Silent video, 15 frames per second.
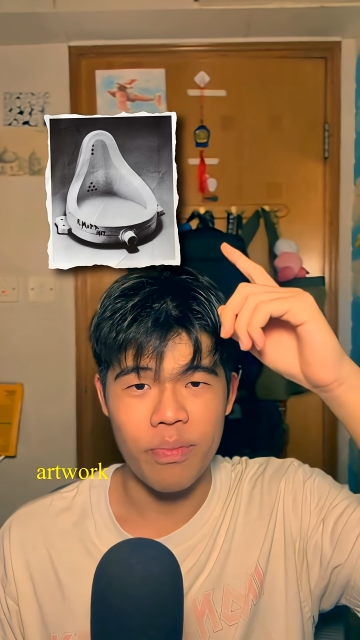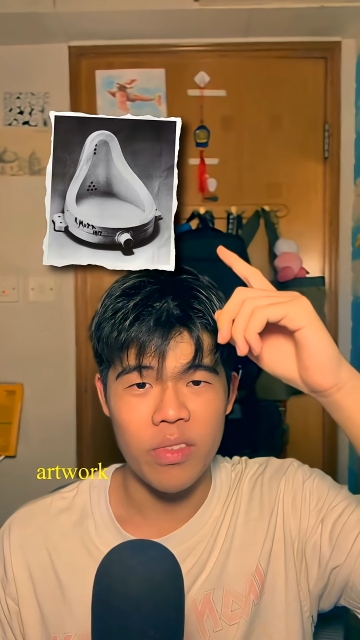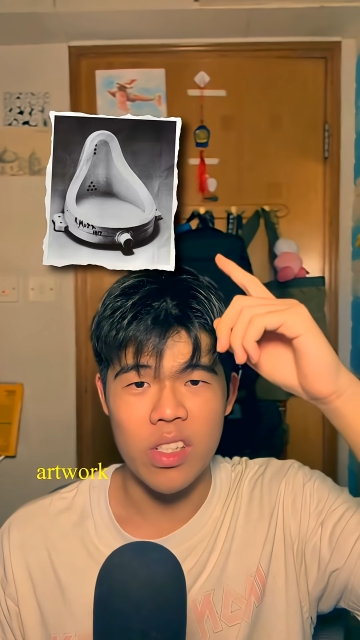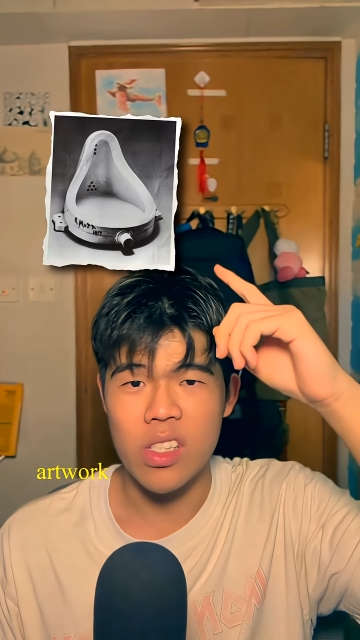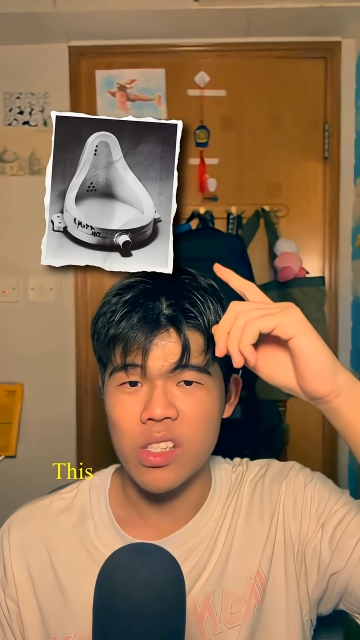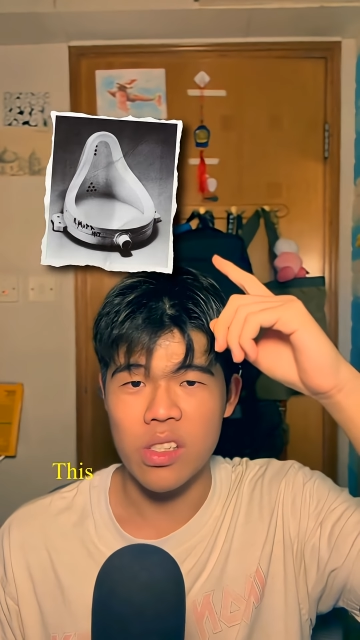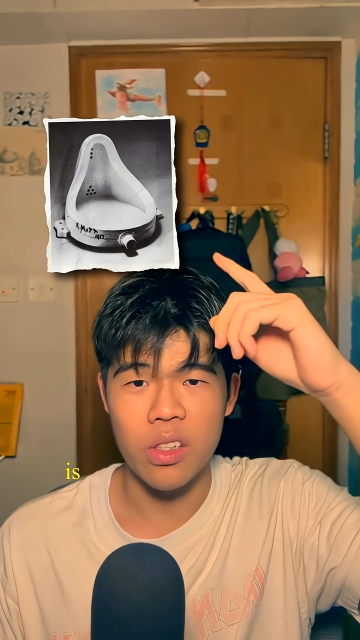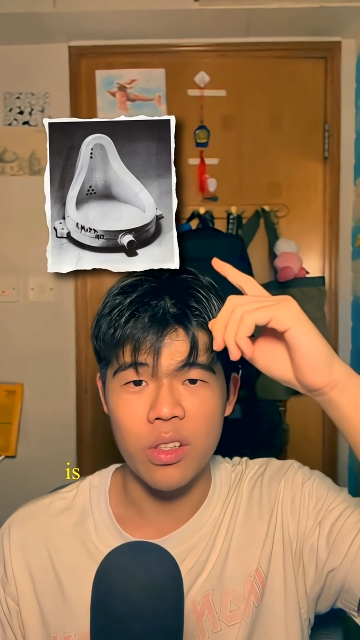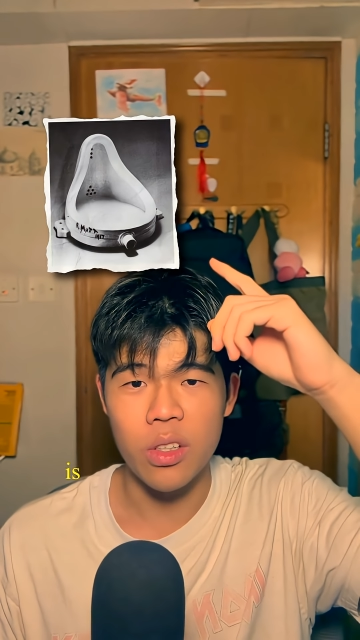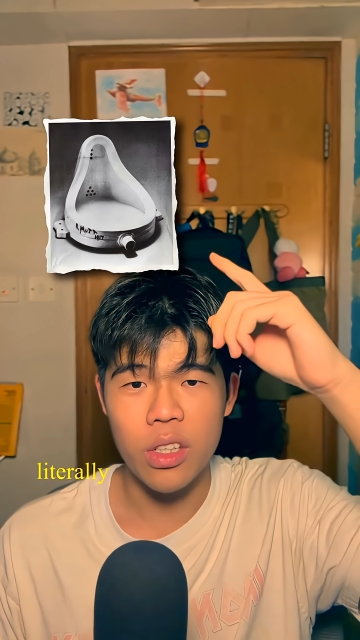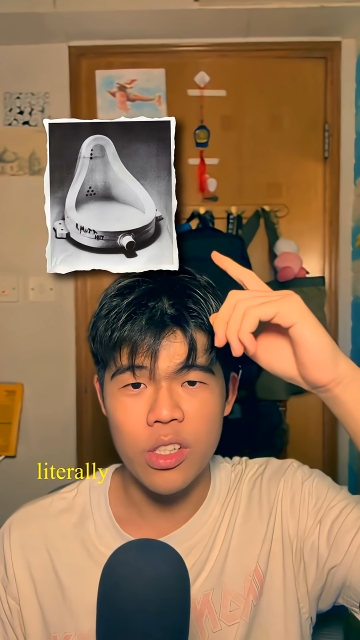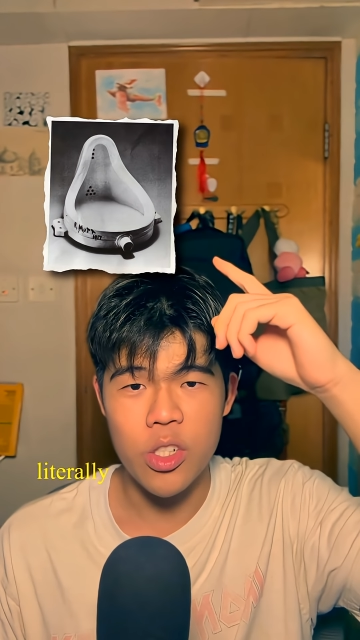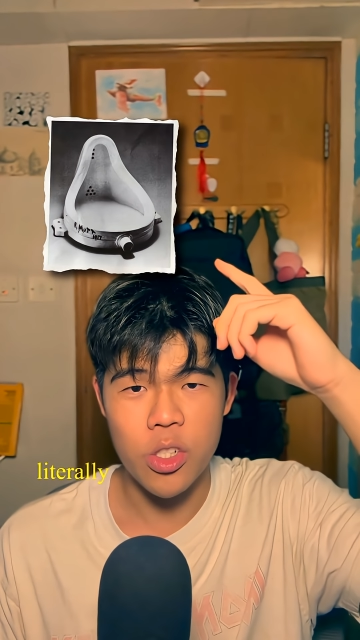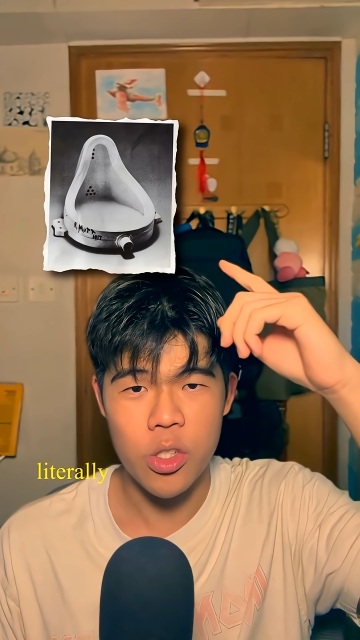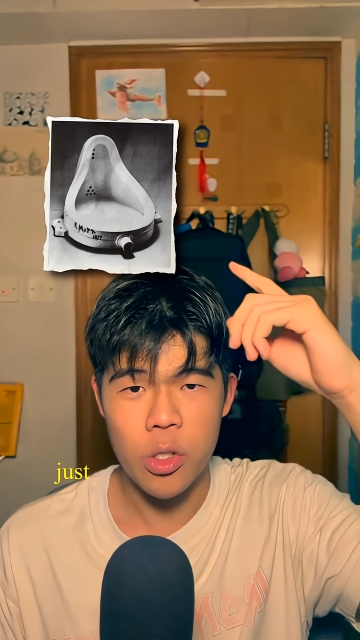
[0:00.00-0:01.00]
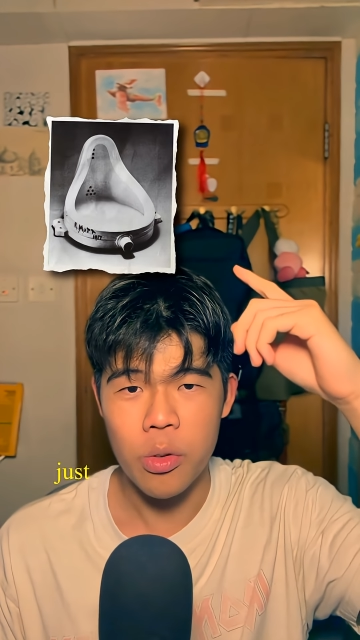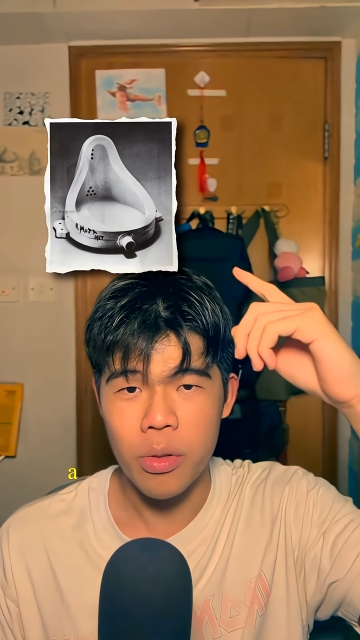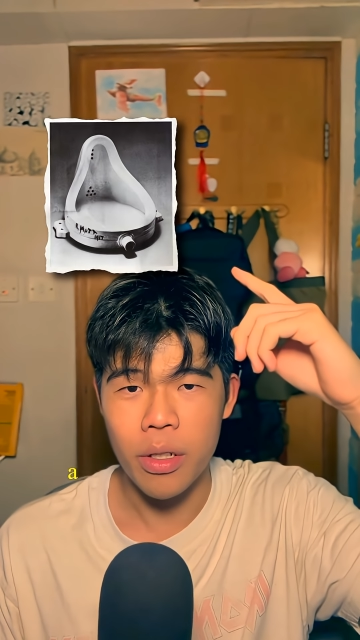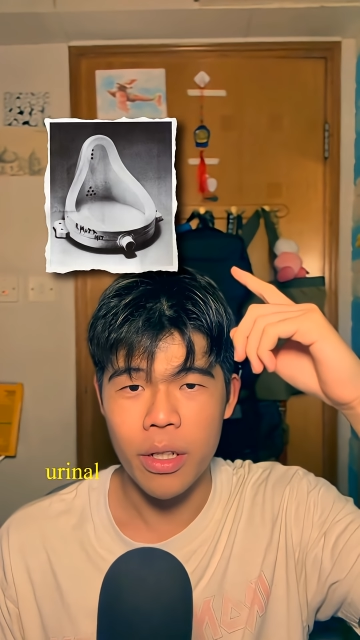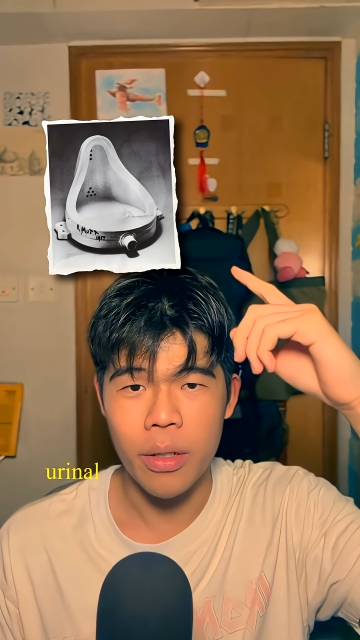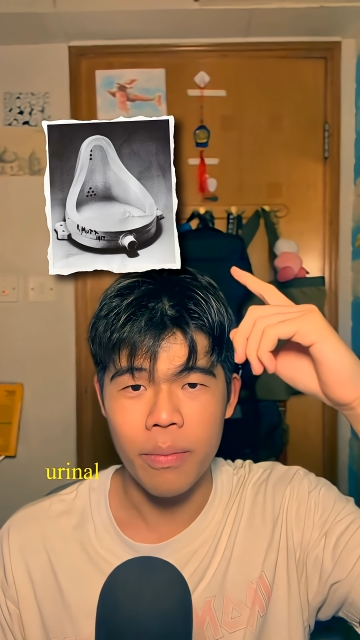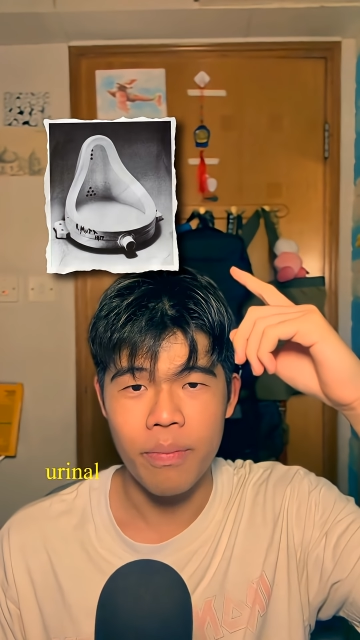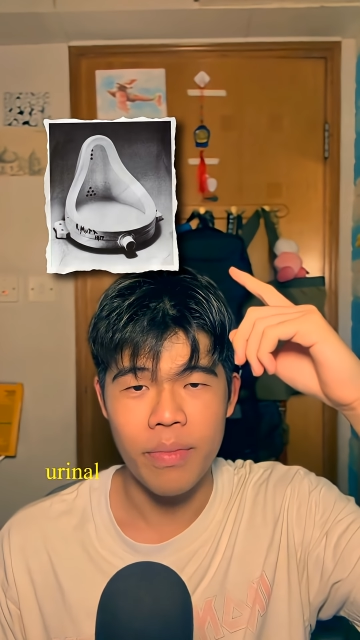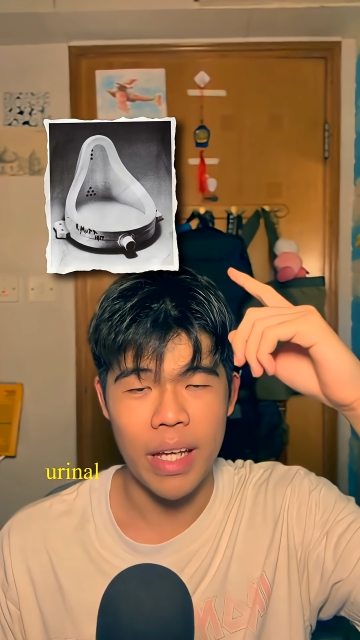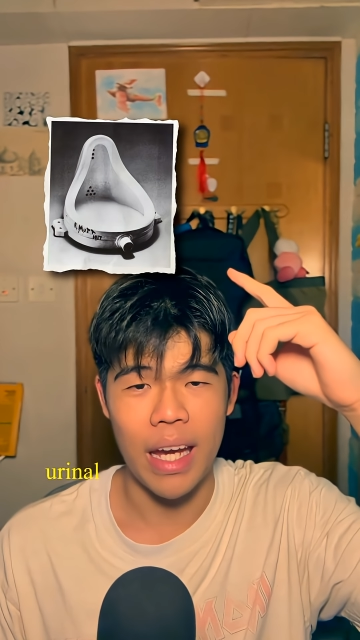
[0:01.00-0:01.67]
This is literally just a urinal,